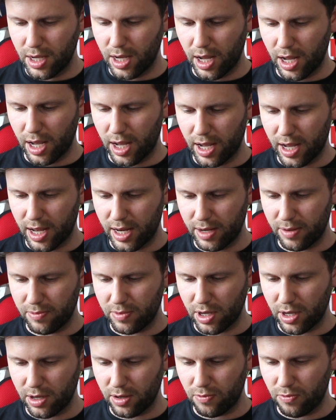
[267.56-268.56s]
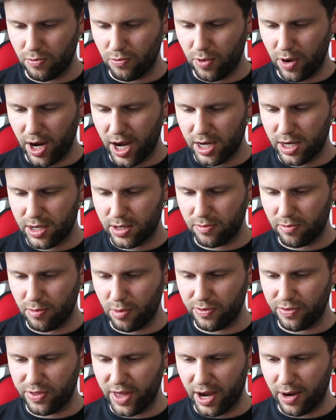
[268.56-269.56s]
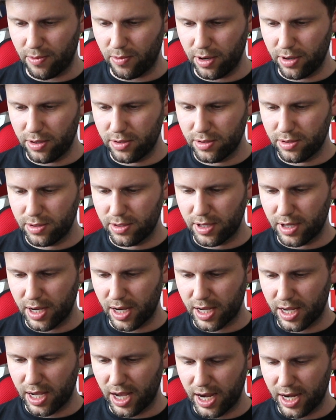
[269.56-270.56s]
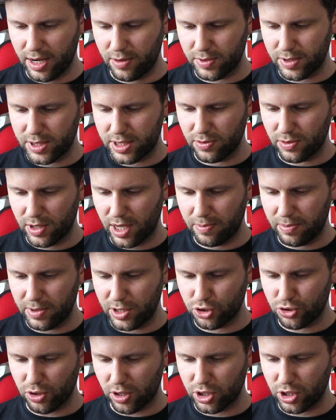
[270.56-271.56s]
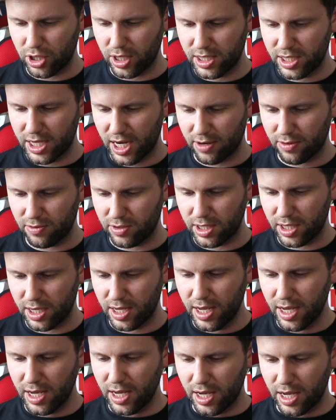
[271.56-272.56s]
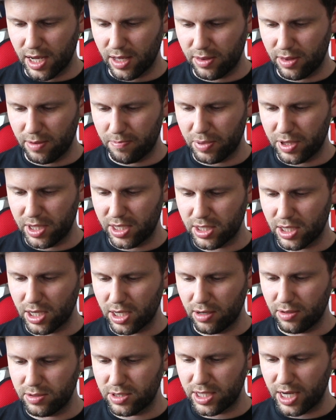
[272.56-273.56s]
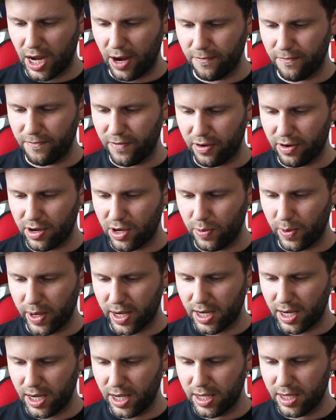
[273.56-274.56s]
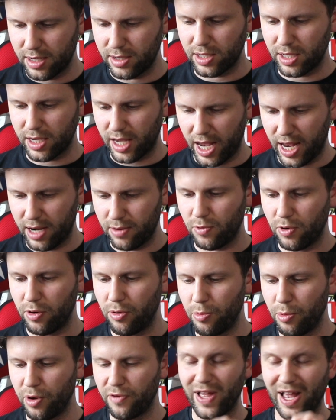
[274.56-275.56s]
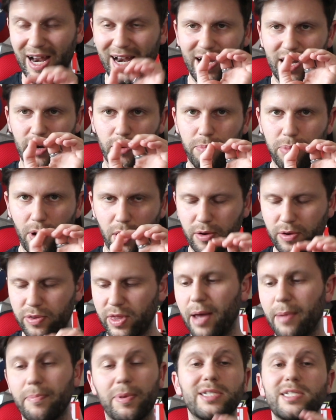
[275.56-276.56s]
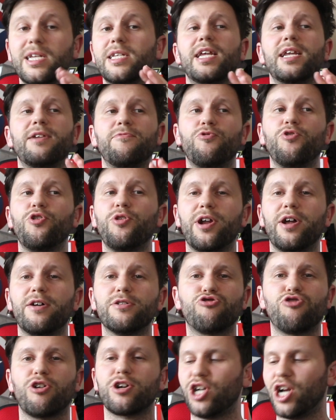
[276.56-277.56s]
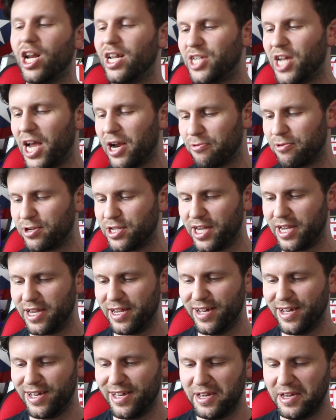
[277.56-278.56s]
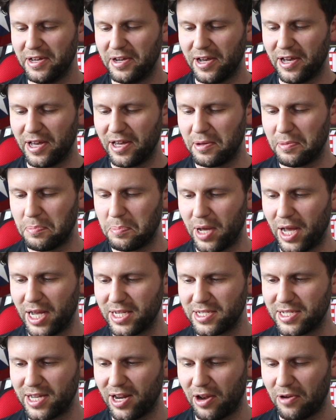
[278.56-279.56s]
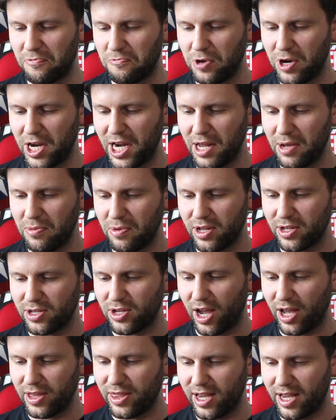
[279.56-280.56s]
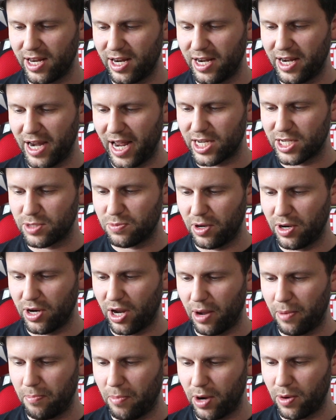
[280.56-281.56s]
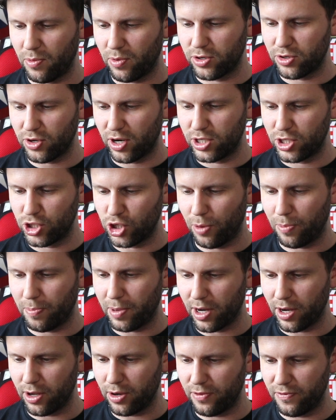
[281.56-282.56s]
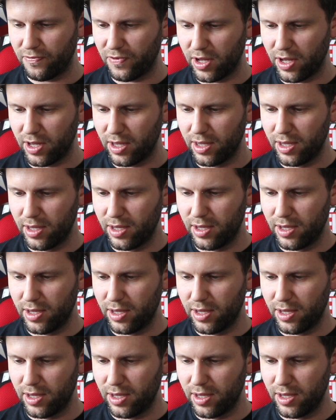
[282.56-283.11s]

Uh, and then we go red, remove that one. Again, we're still keeping structural integrity. Uh, th but this could go south very quickly. Again, we remove that little block there because it didn't ruin our structural integrity. Uh, but as I said, I really want to... I think in the next one, I might want to try and topple over.